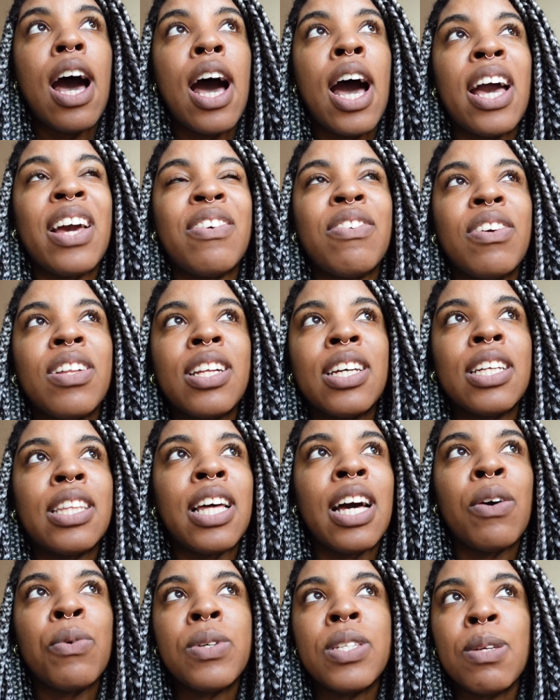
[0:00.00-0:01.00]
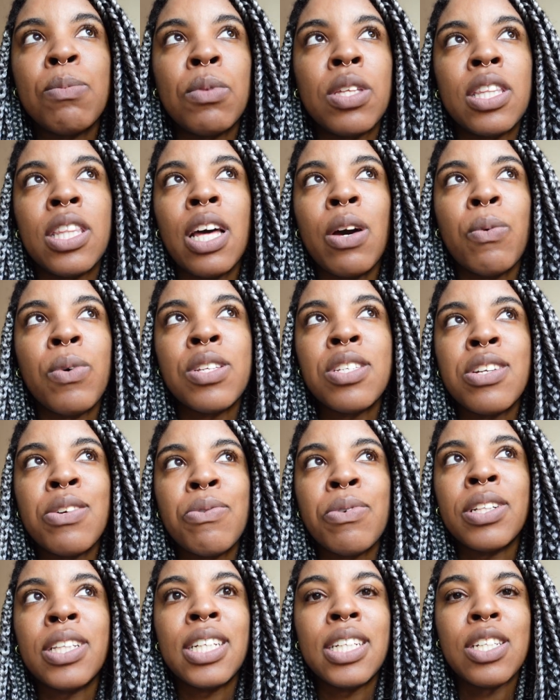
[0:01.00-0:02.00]
I feel like that was something that wasn't
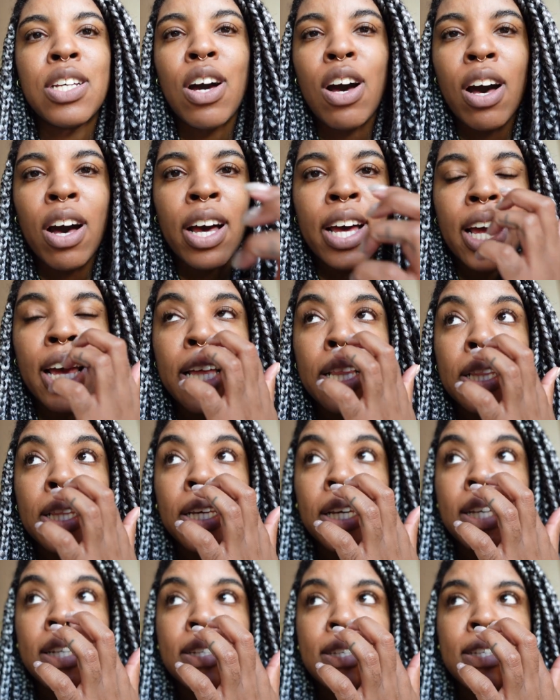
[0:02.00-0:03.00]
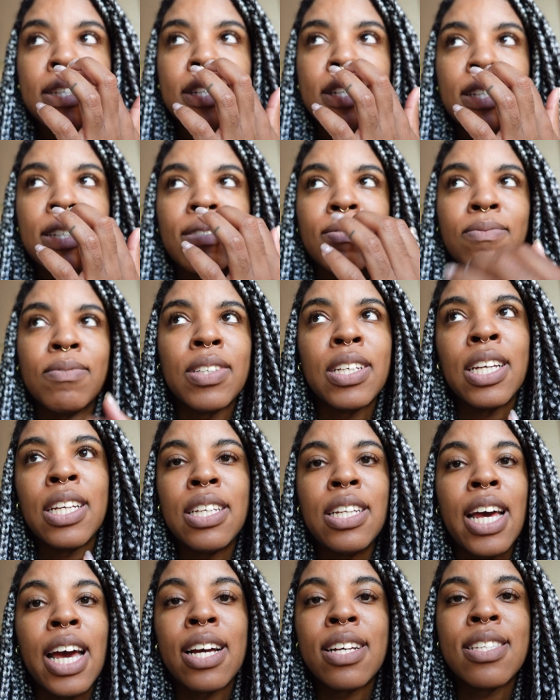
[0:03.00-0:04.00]
really taught, at least in
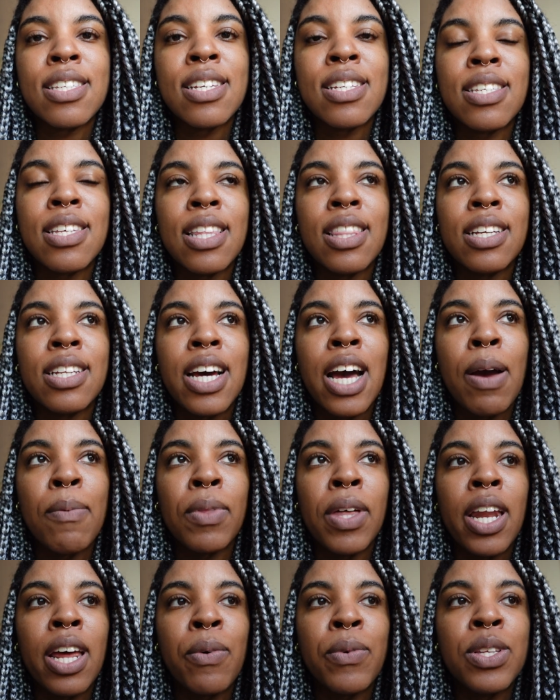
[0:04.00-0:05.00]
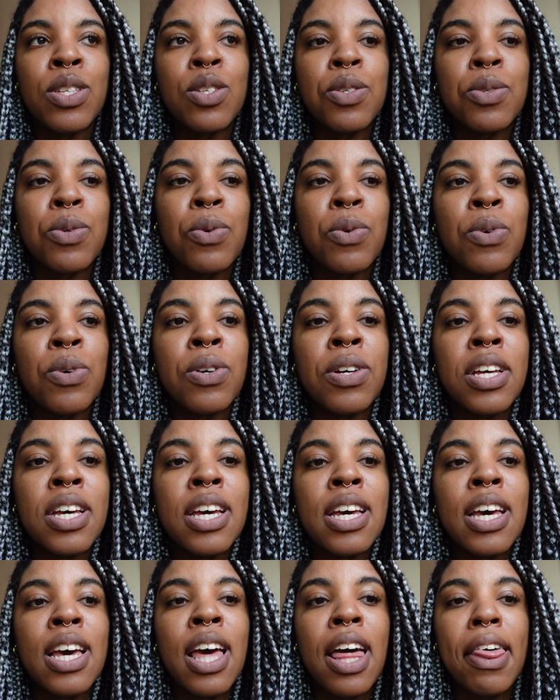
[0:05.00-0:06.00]
Texas at the time that I went to school,
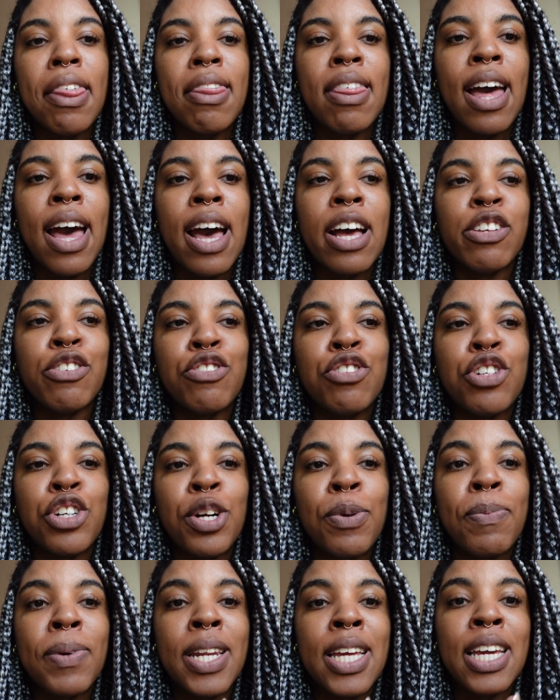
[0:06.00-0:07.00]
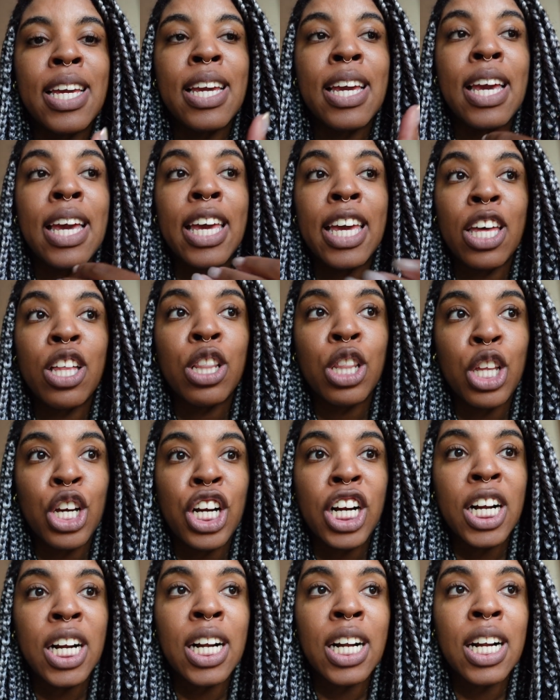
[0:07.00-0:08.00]
that Germany,
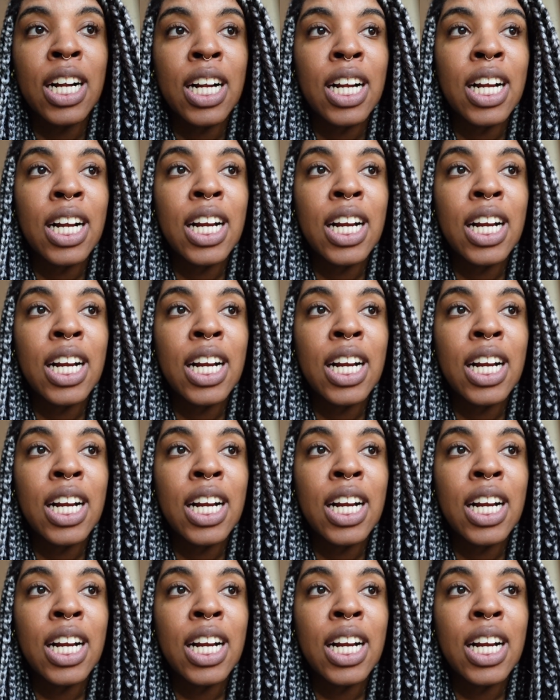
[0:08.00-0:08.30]
Hitler,